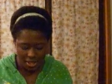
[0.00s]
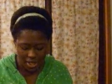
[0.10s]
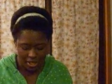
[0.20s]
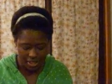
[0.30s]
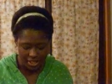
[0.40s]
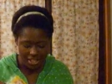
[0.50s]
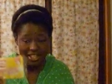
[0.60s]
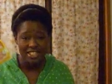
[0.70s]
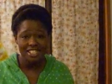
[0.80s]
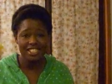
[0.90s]
yeah,
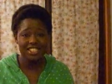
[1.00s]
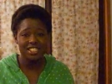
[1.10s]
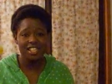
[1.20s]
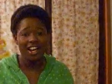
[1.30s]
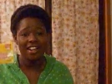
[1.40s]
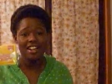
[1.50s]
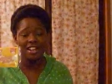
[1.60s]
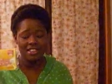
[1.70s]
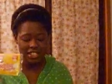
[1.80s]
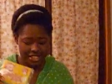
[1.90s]
I
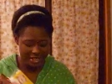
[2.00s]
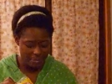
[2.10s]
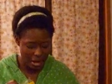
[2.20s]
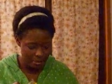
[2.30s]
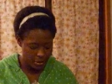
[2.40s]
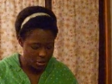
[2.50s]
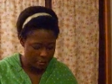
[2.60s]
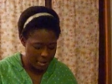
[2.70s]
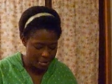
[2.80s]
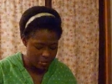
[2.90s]
call this
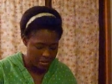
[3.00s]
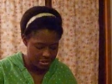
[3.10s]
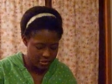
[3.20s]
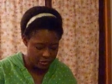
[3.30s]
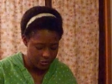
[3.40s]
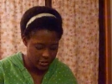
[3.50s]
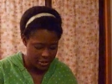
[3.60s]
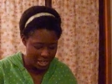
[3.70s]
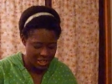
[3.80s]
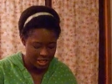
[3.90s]
popcorn my miracle
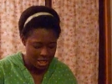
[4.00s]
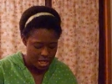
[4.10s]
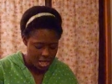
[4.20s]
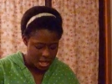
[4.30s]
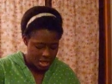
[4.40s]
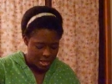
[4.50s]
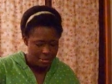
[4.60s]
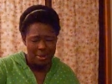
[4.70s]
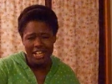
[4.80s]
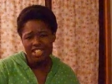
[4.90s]
food, and
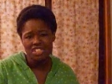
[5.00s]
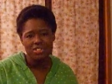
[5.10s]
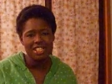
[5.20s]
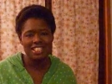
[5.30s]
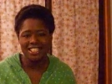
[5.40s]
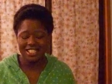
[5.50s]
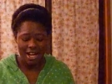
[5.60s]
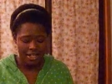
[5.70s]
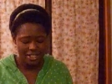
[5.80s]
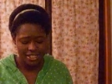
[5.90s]
mind you, it
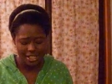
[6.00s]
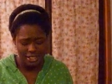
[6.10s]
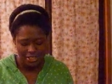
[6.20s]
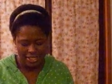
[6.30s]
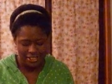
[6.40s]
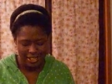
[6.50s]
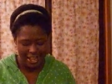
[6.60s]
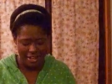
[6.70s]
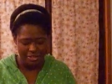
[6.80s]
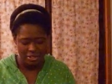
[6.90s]
doesn't
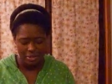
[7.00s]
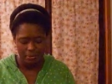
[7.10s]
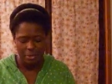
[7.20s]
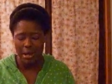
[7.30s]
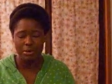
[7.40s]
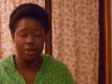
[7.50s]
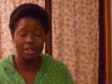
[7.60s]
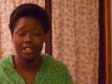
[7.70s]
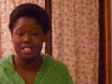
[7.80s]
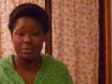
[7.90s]
have to,
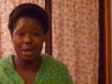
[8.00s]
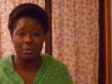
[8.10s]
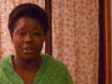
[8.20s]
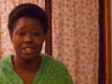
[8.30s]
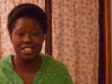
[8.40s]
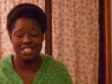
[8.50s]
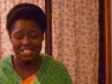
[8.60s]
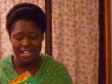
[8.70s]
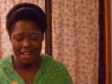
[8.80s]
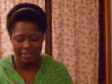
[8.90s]
popcorn is popcorn. It
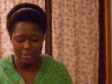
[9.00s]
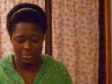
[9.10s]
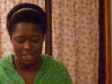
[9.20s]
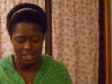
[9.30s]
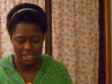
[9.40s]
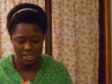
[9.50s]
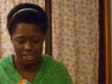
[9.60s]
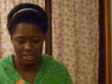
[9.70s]
doesn't have to be this,